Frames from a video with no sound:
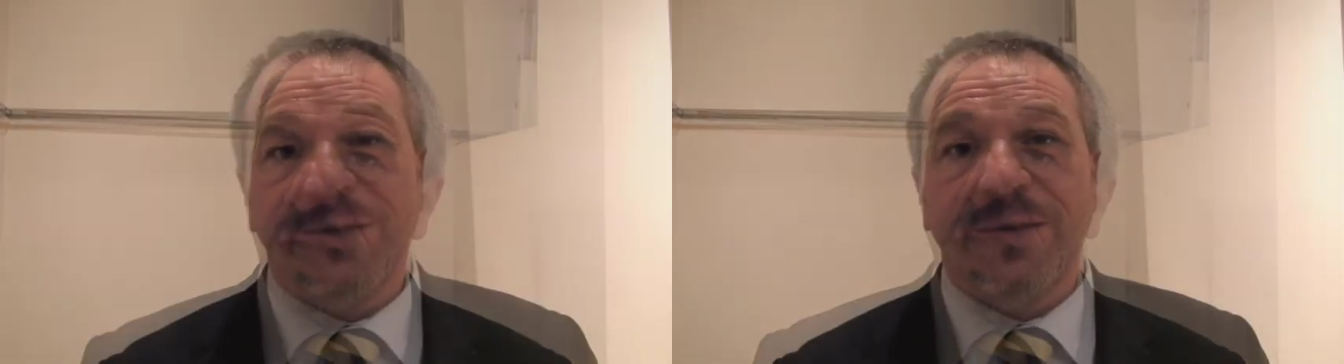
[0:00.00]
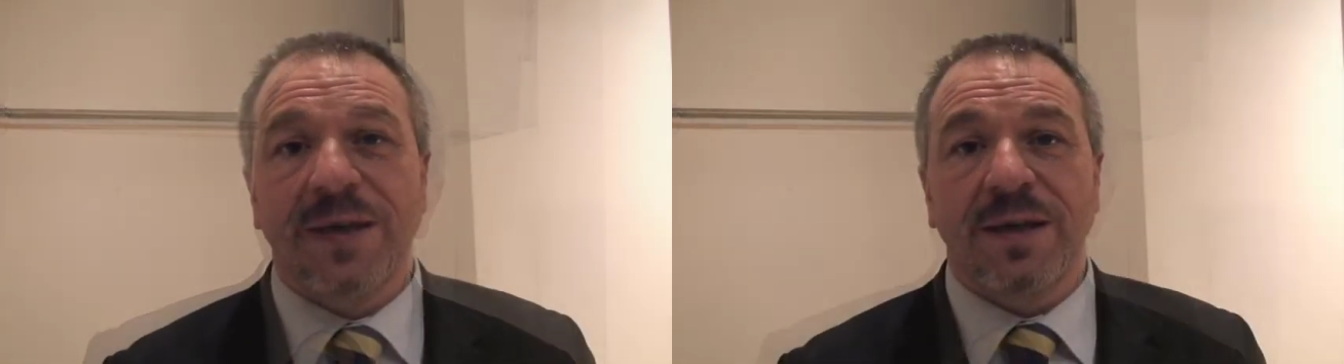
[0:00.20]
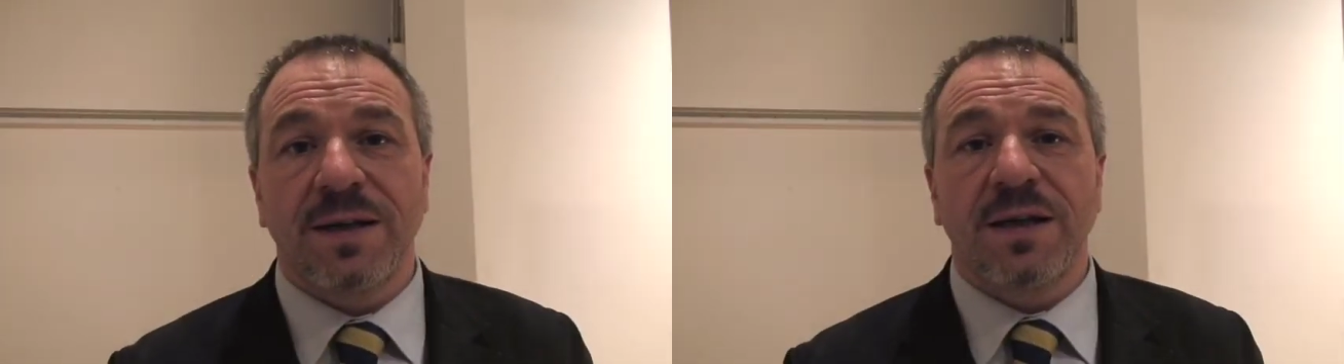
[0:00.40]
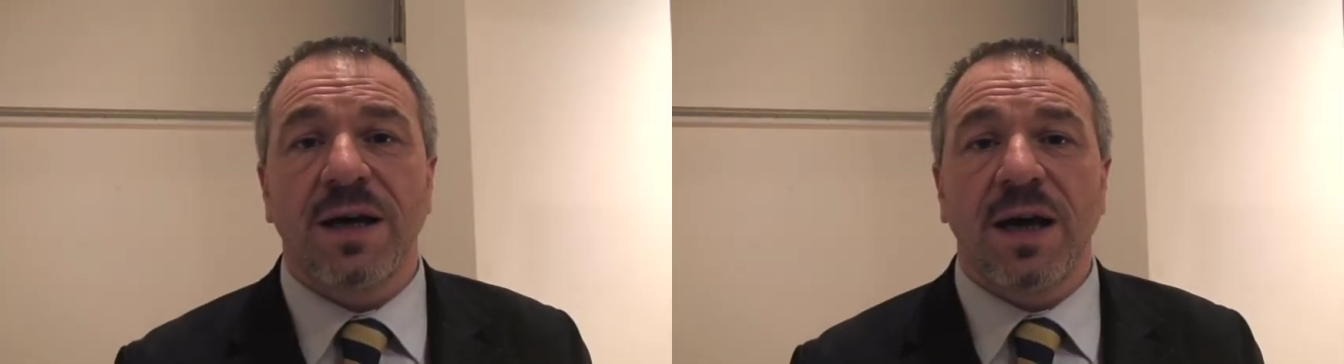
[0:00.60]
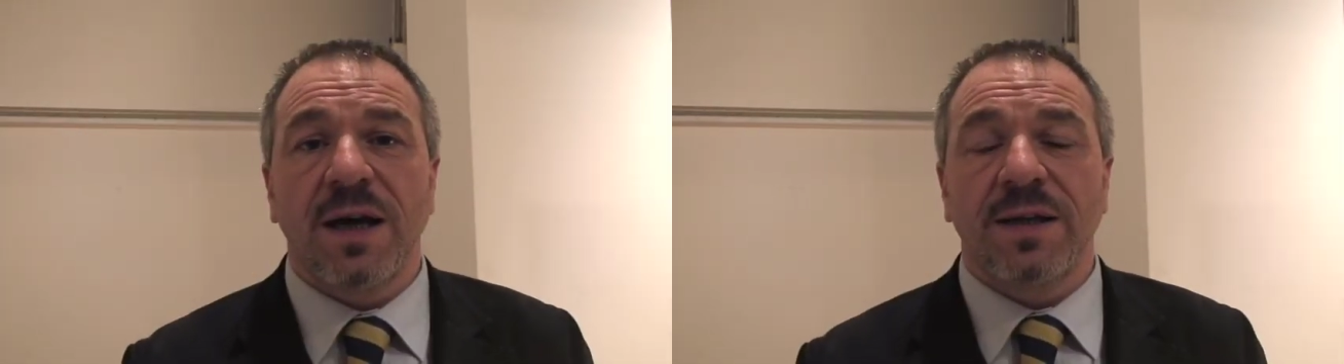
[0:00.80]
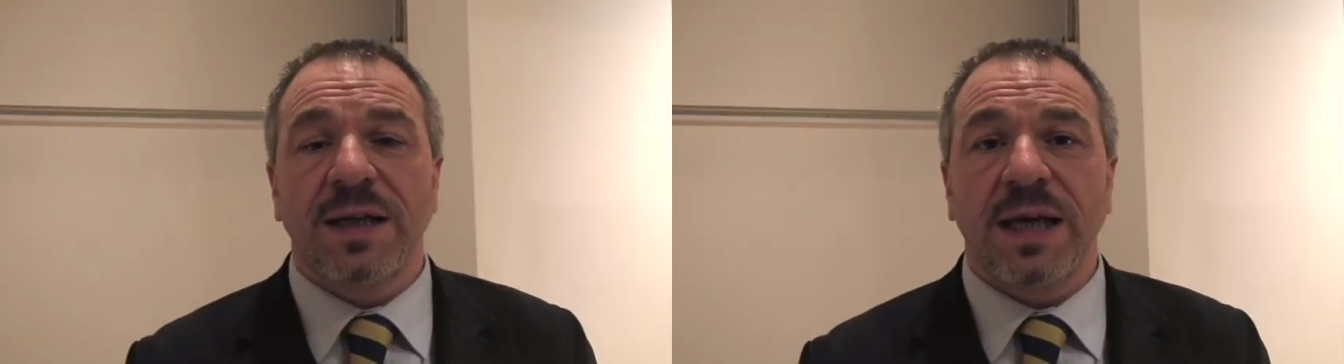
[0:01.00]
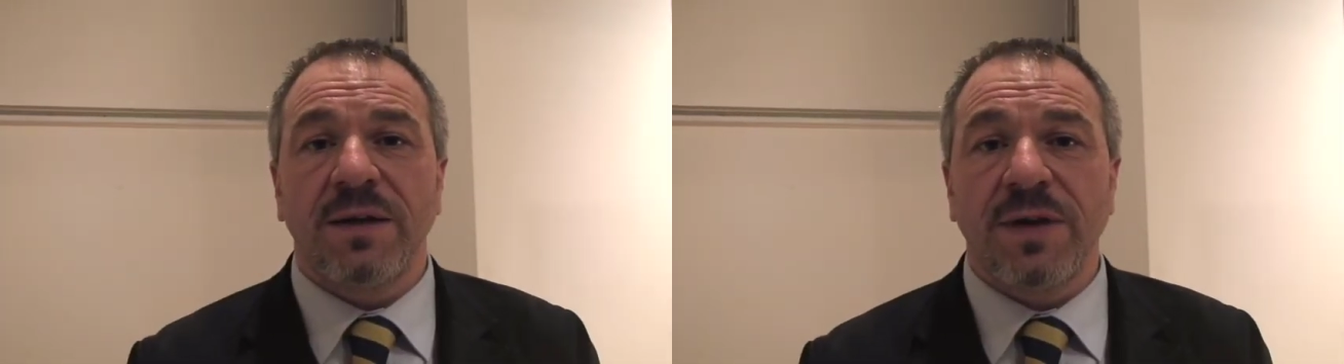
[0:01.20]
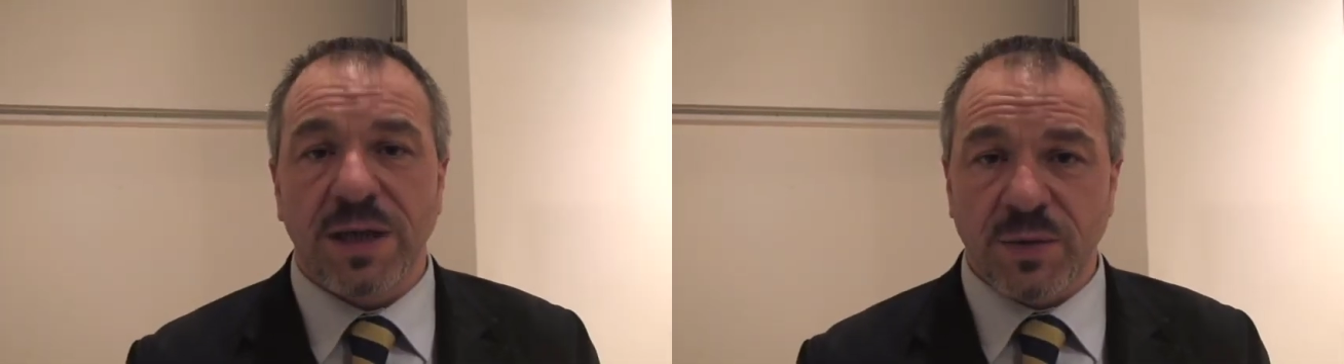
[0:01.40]
I think
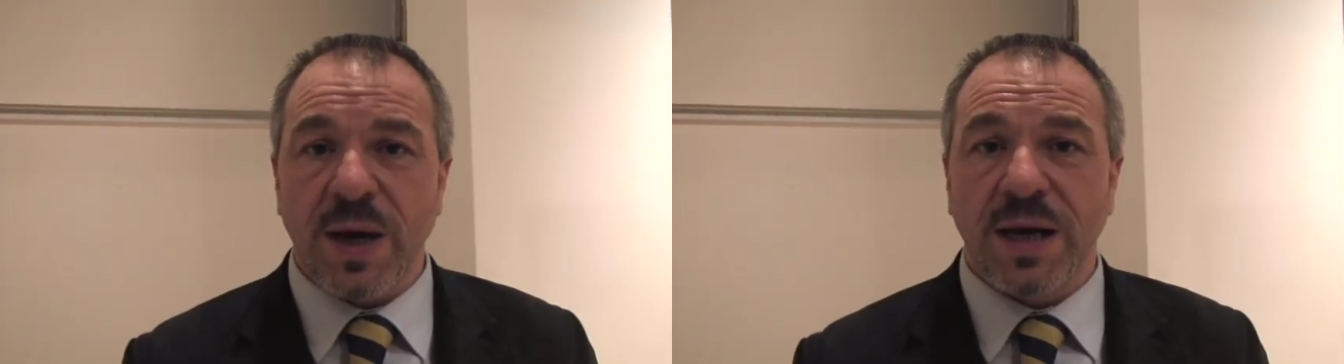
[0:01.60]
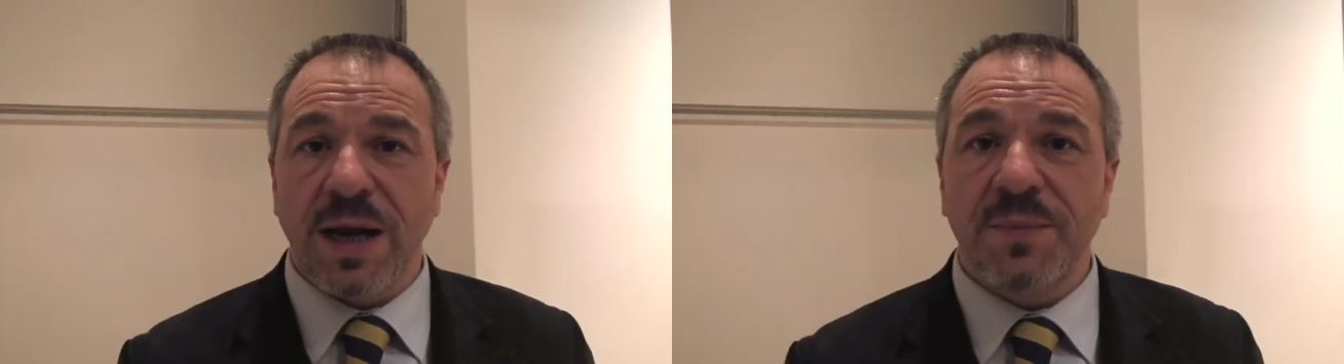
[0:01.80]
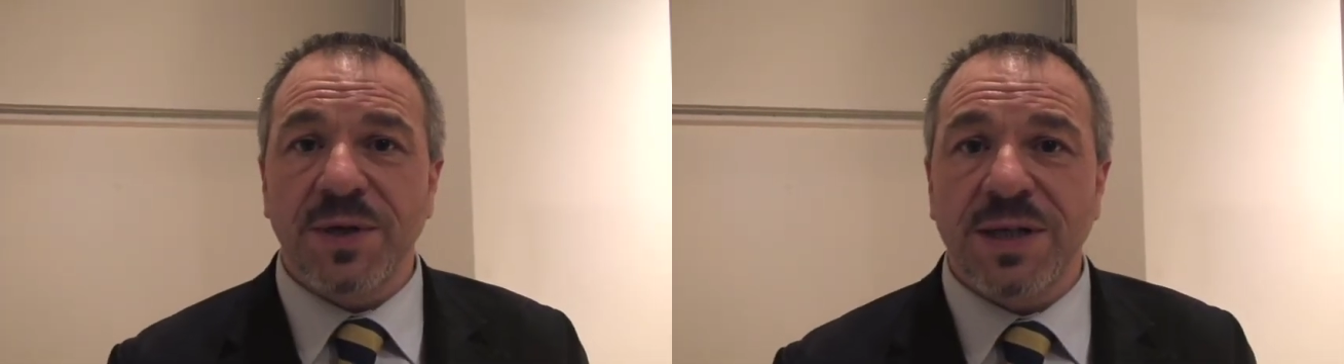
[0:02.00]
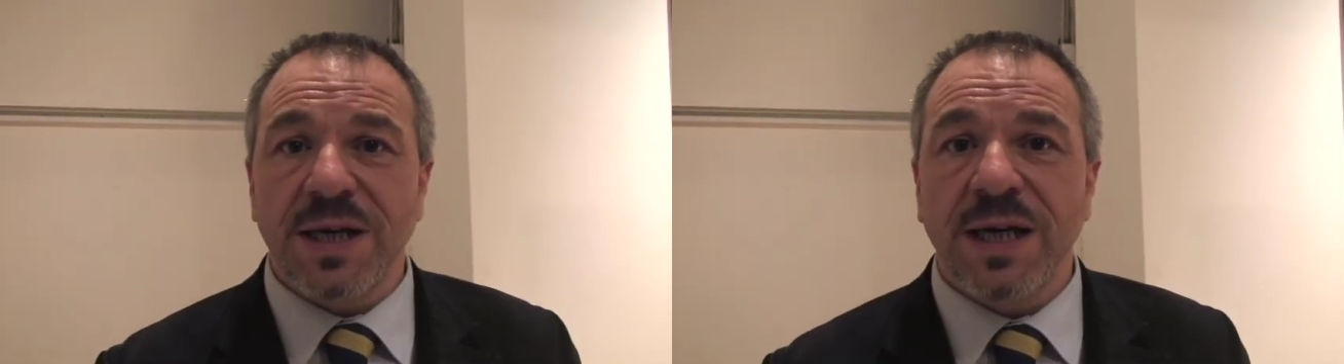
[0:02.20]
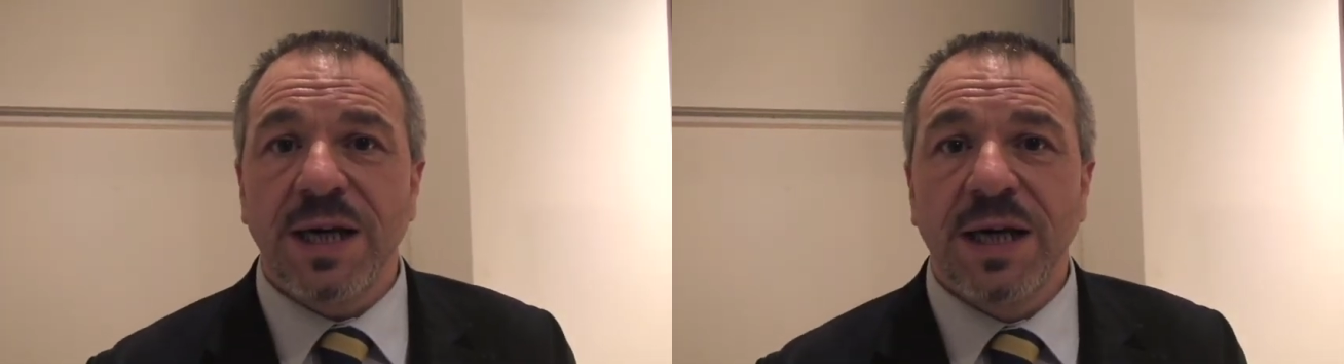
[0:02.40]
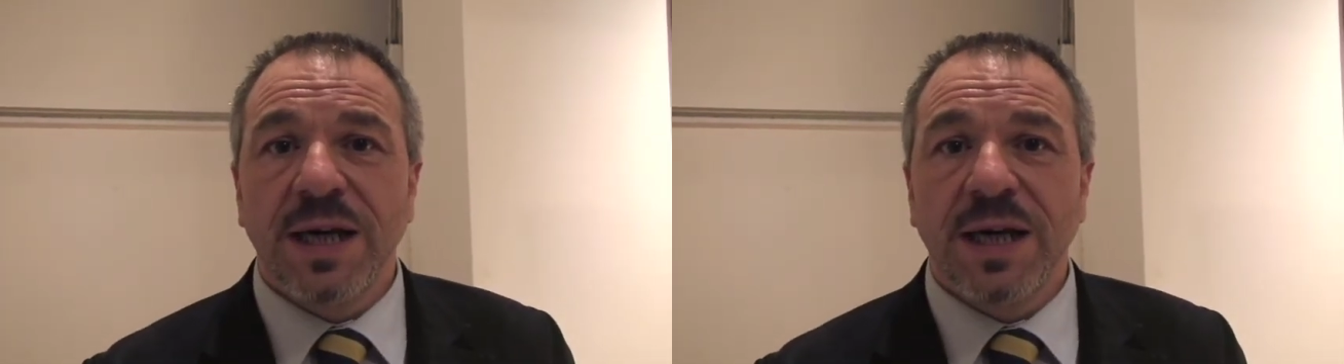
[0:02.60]
the Venezuelan embassy